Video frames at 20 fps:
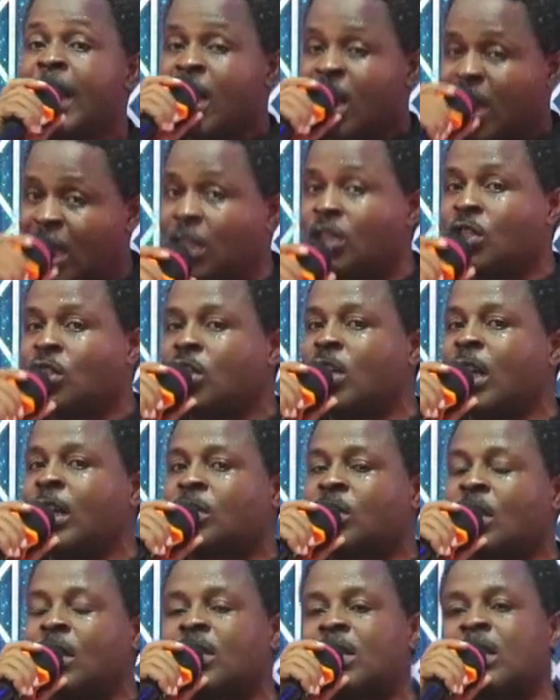In
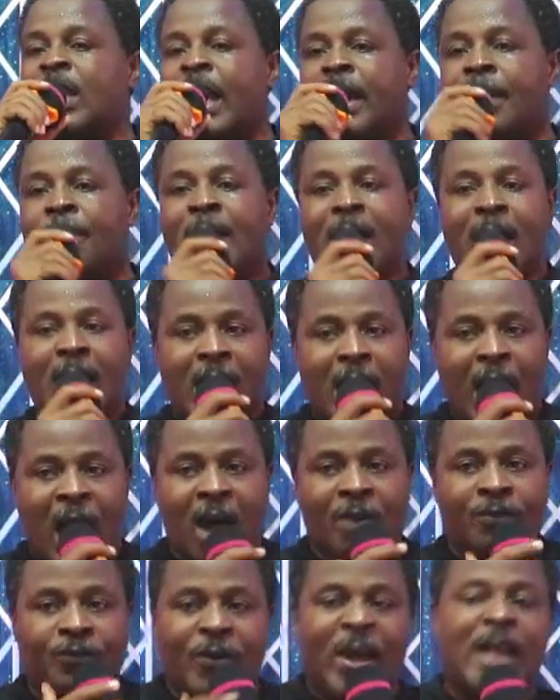Jesus' name. Our
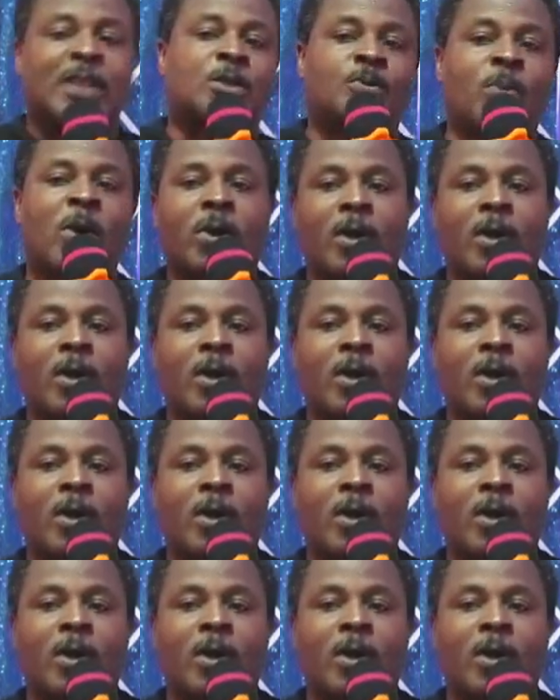Facebook,